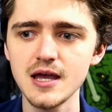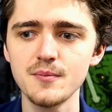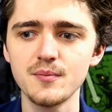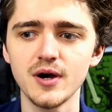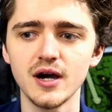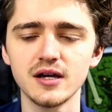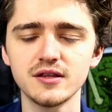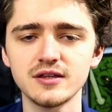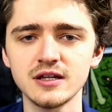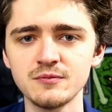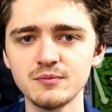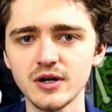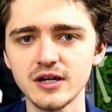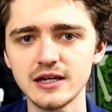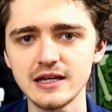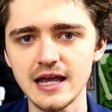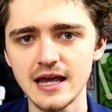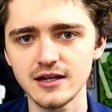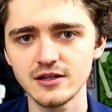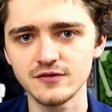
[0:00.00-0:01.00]
But I think by
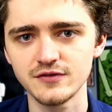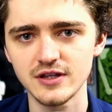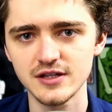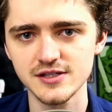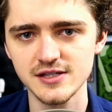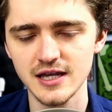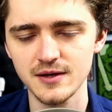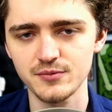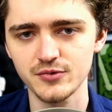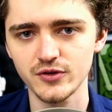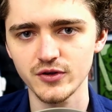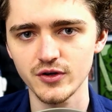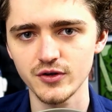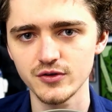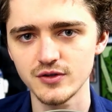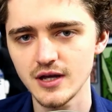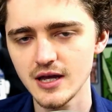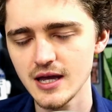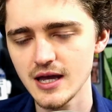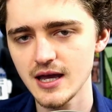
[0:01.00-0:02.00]
the end of this
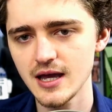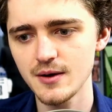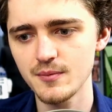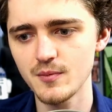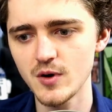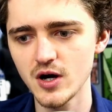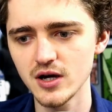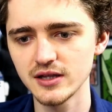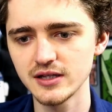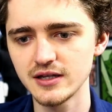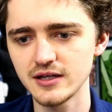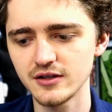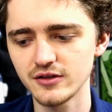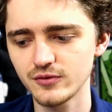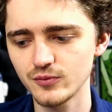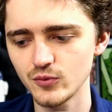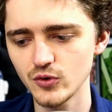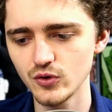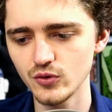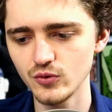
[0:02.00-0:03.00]
episode,
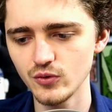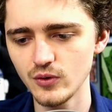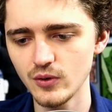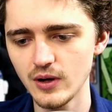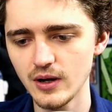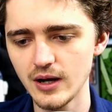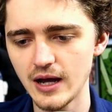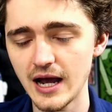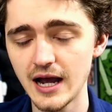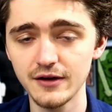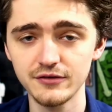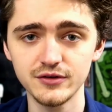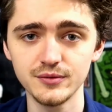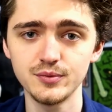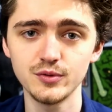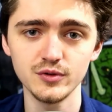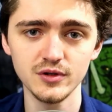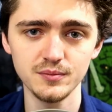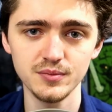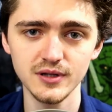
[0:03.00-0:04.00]
Marlize will have to
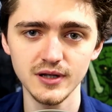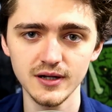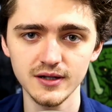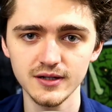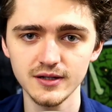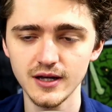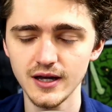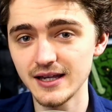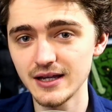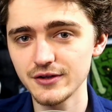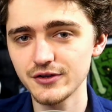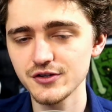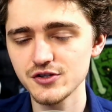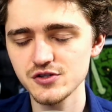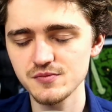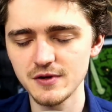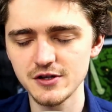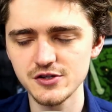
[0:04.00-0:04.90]
pull the plug. And as I just